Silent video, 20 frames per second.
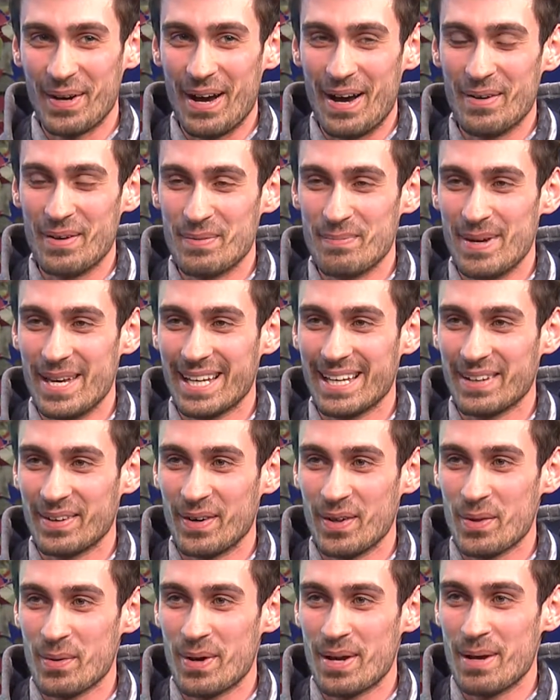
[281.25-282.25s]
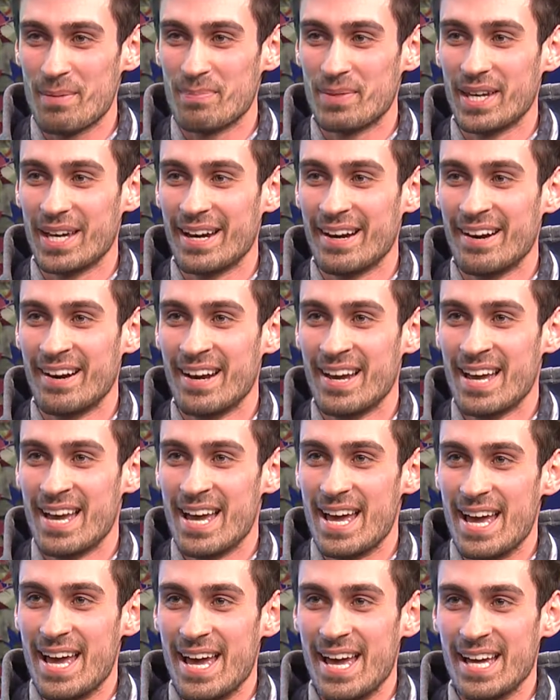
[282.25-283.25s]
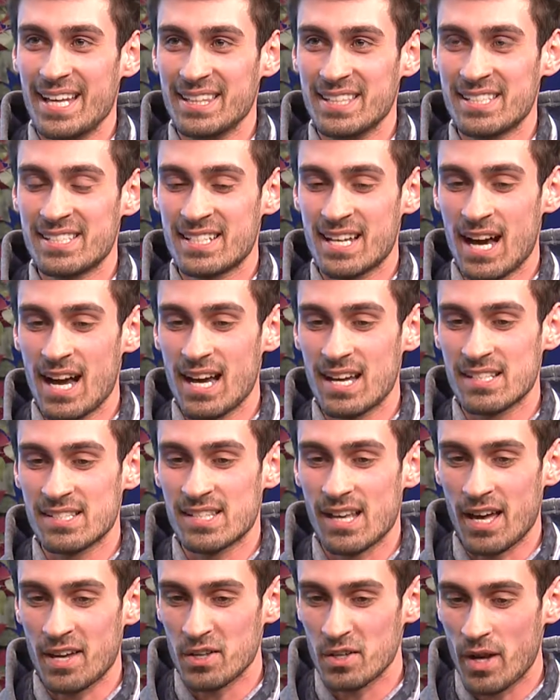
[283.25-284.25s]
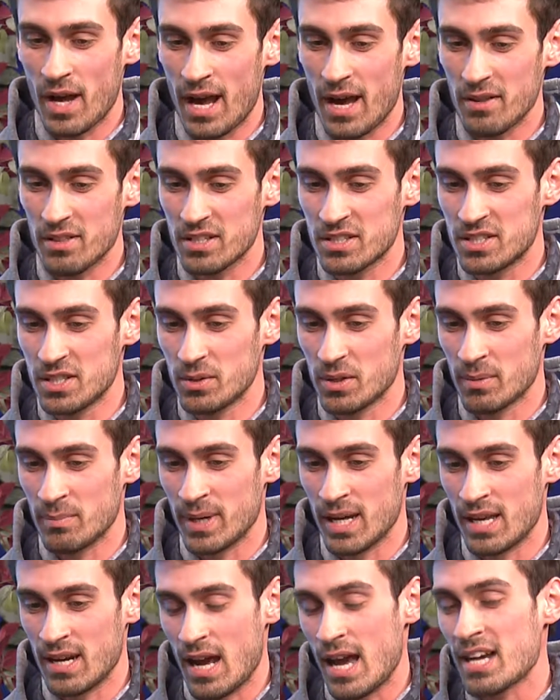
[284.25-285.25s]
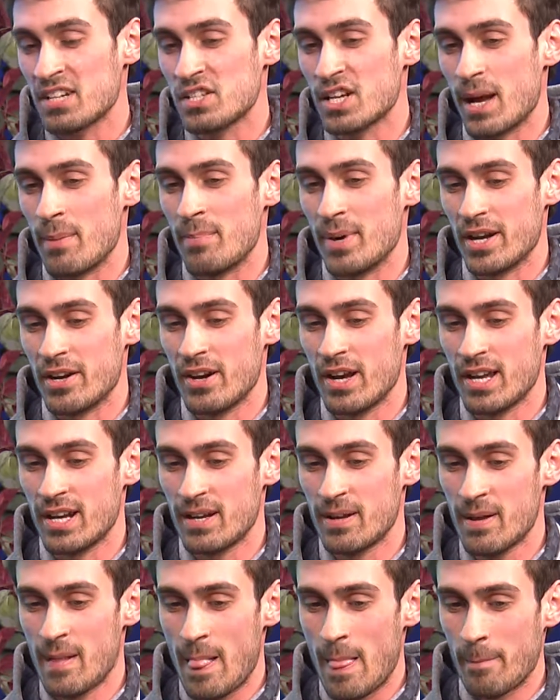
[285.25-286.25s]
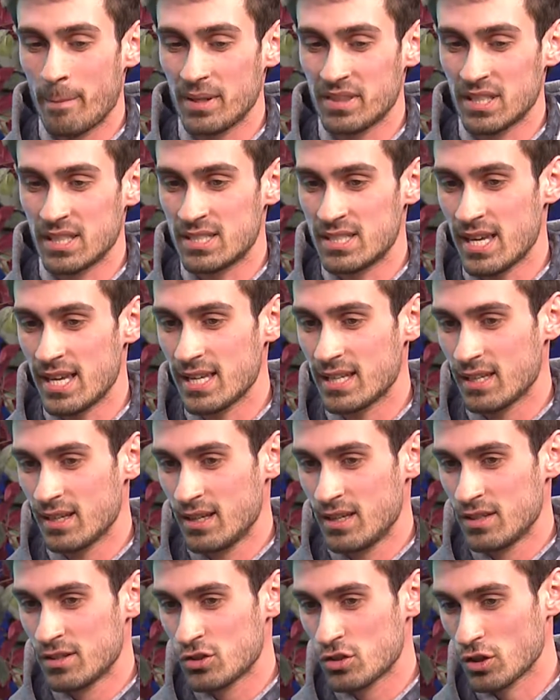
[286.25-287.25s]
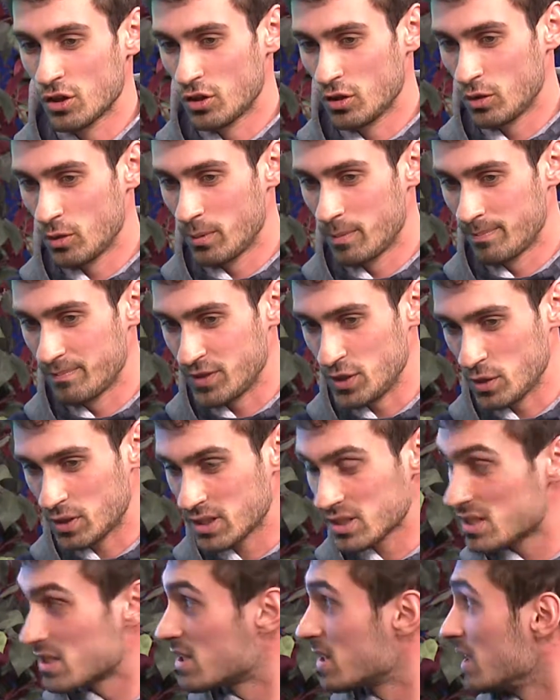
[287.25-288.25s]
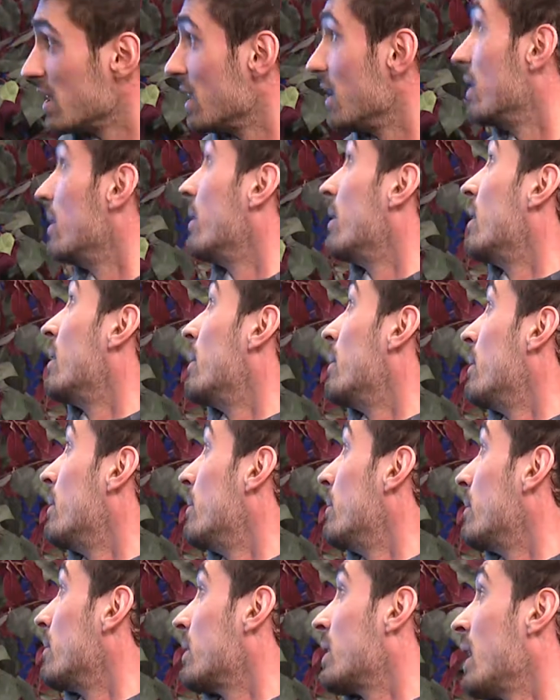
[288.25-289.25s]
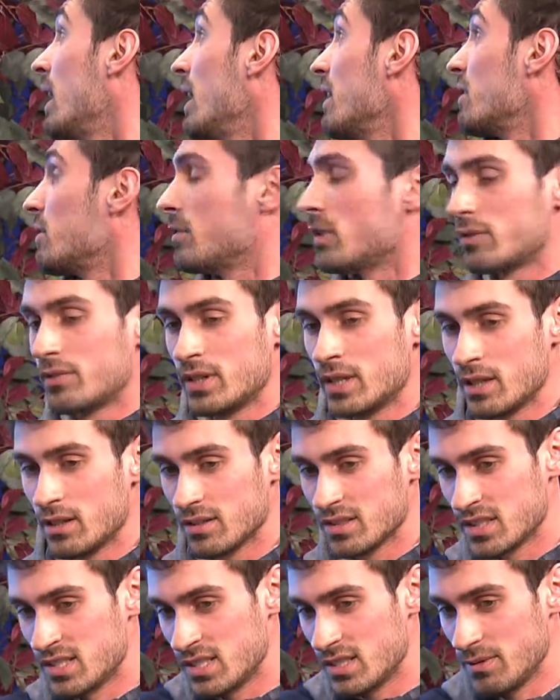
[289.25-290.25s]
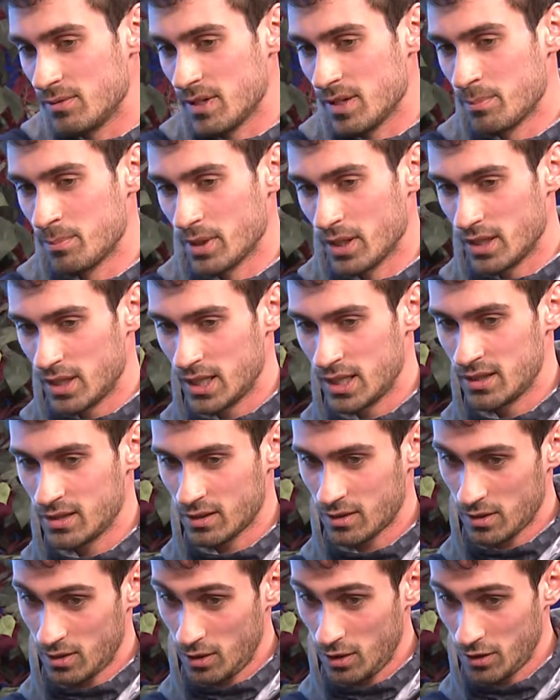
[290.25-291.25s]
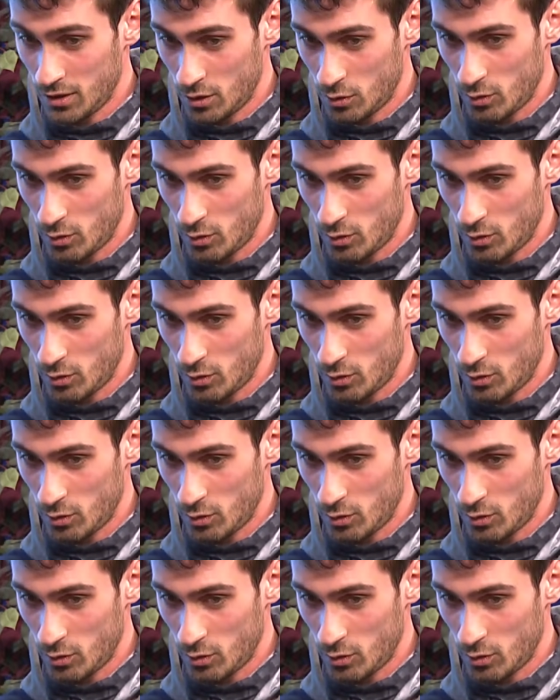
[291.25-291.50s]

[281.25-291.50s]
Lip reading: would make it all the way up there. And these guys, I don't know how they do it, man. I actually got better at it, but they take, so you can see kind of over here on the TV, but on the